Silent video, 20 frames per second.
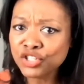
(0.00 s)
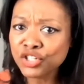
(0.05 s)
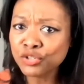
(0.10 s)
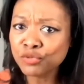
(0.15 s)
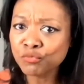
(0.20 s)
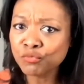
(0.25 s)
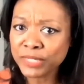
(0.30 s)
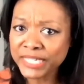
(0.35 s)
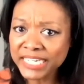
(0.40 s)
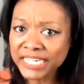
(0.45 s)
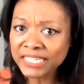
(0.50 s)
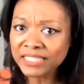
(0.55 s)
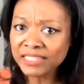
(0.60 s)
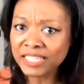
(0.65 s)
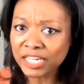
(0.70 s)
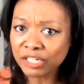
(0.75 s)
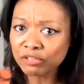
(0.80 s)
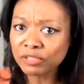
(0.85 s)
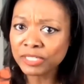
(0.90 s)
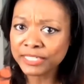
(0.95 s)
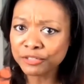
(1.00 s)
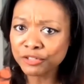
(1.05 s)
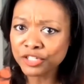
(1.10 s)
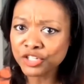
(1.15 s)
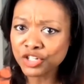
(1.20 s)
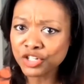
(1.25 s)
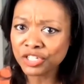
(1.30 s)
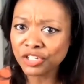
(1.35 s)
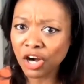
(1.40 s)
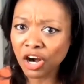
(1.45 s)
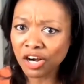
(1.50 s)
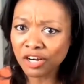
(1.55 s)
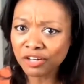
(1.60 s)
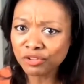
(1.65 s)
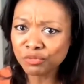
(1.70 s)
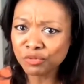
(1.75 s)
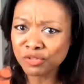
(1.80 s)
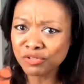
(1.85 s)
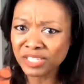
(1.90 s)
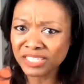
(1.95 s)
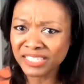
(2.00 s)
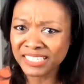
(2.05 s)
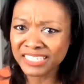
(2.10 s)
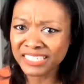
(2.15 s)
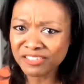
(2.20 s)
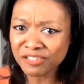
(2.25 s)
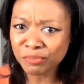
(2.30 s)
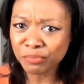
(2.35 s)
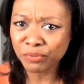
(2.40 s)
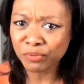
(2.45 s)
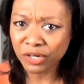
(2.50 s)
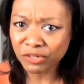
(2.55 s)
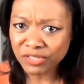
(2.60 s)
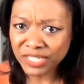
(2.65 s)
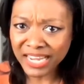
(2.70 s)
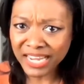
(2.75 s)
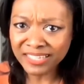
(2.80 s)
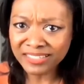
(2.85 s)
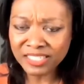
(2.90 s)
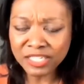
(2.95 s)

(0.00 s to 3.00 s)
to read their literature and art through the lens of protest?